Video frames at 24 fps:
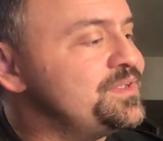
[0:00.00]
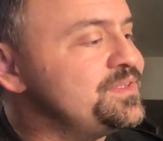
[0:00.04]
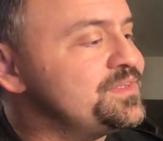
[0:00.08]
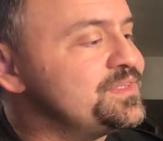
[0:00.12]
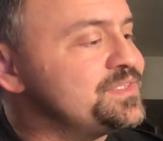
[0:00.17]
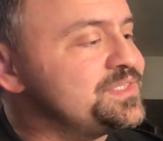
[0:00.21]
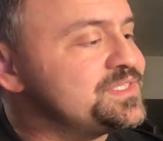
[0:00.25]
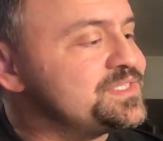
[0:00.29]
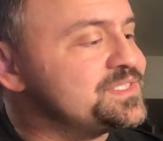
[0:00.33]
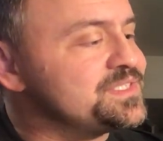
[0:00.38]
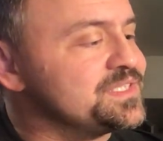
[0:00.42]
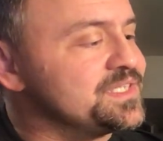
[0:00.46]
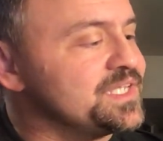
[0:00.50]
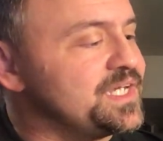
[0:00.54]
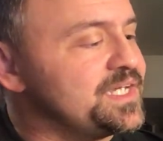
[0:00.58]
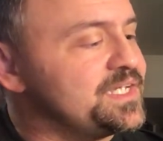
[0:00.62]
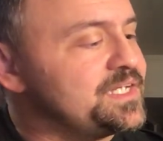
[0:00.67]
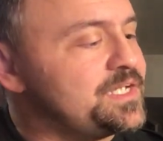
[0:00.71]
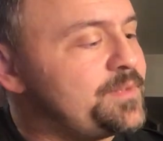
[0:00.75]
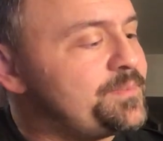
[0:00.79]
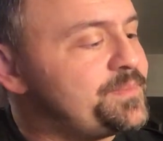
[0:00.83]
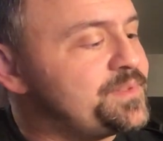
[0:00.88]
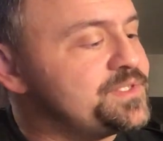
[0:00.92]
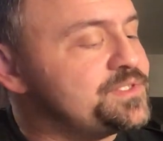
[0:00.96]
slide
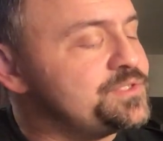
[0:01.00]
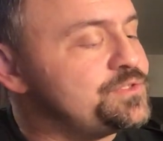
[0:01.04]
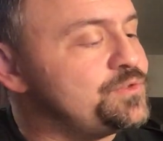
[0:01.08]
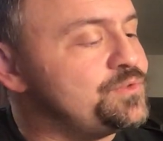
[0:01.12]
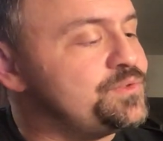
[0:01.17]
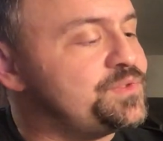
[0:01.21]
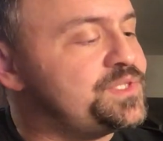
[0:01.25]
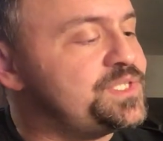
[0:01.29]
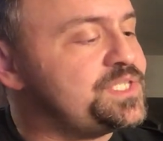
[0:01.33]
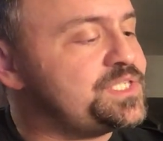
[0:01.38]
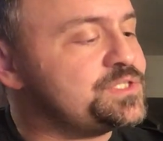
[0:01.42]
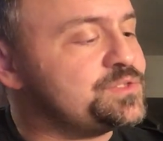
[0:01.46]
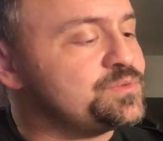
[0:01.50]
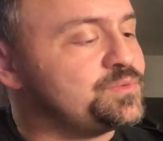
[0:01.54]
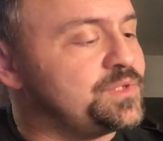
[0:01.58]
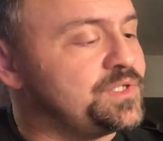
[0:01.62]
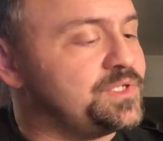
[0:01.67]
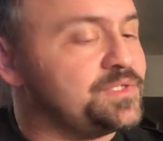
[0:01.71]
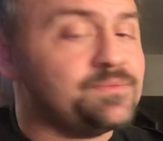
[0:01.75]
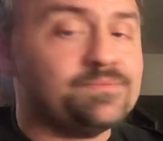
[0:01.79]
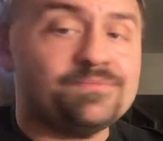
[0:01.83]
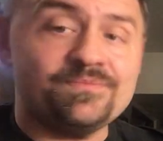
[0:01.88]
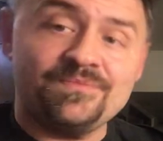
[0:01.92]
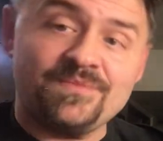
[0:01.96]
up and do this
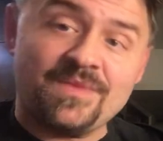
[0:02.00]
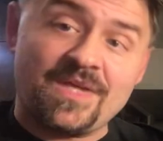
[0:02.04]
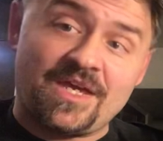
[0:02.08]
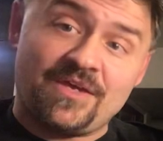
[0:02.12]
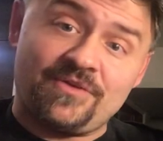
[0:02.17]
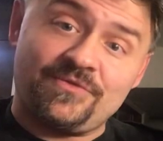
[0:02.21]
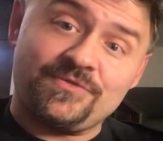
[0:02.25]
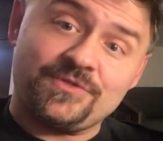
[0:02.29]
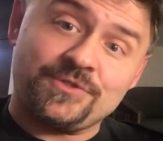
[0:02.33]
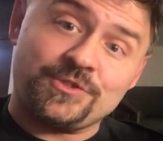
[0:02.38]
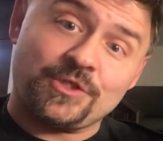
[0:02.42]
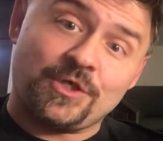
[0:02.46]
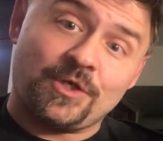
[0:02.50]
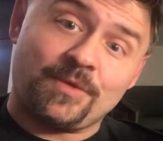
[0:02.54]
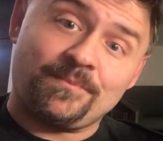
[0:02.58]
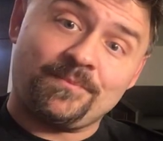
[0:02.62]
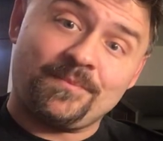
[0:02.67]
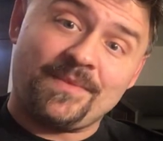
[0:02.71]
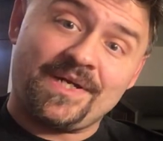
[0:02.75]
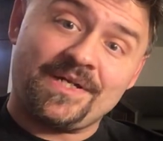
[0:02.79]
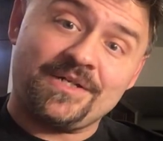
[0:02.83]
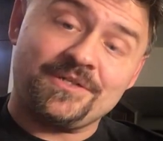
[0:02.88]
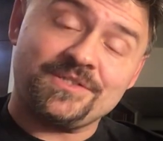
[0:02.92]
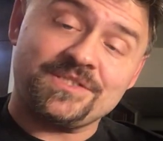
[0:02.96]
one, F sharp
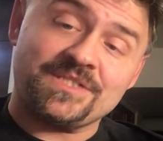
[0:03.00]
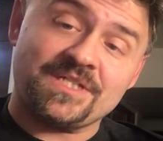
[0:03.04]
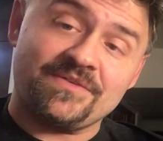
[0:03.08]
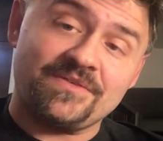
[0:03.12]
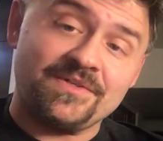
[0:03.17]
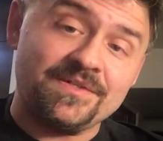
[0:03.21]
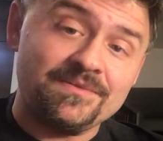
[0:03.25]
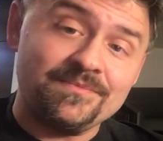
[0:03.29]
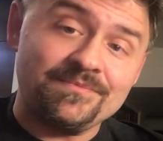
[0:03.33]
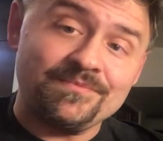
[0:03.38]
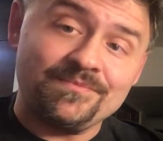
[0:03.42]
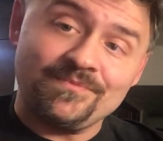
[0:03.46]
minor 7.